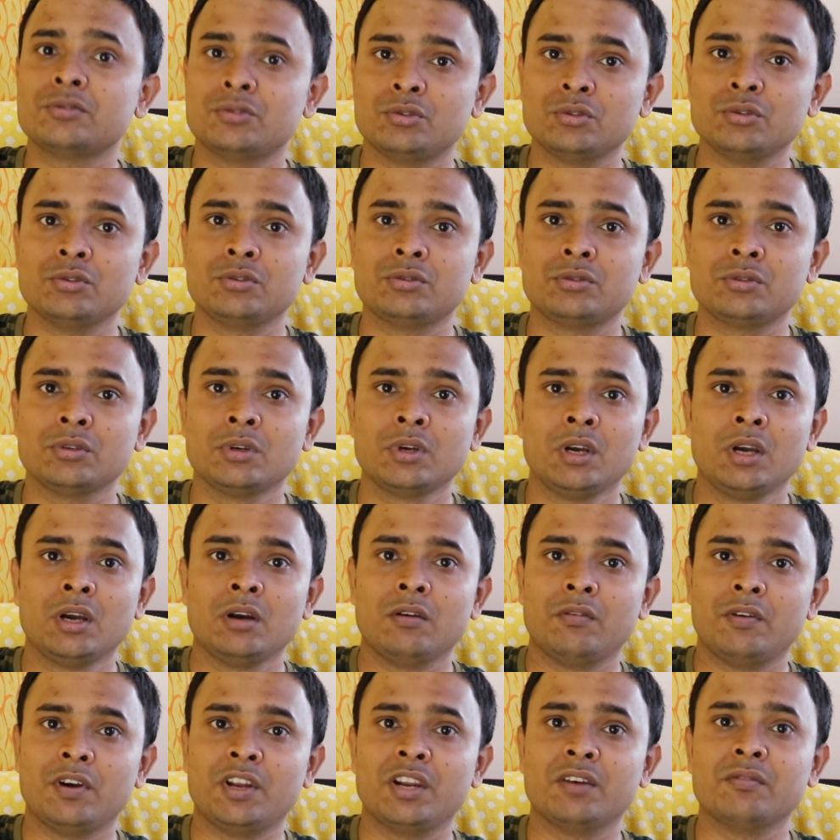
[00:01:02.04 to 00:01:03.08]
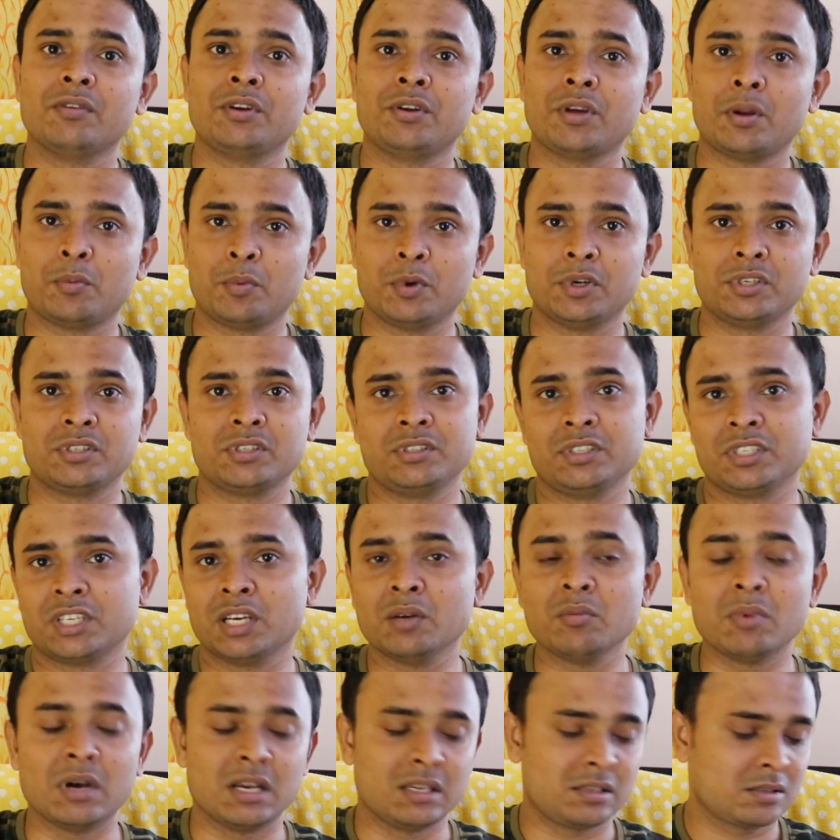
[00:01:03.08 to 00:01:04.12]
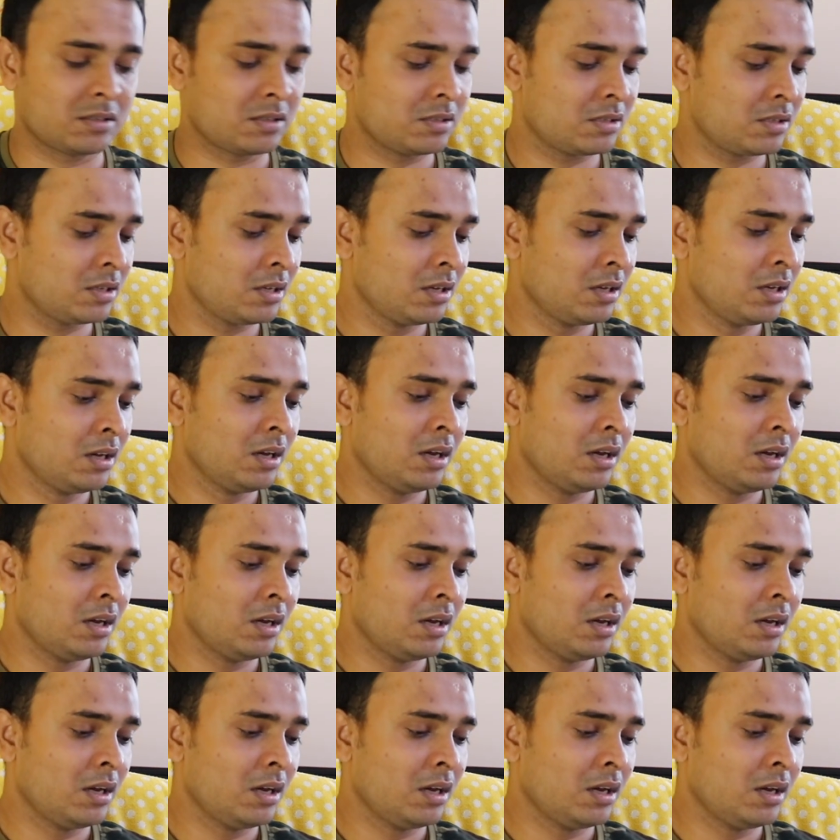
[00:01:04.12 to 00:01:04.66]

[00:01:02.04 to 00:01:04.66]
choose whenever you are purchasing a masks.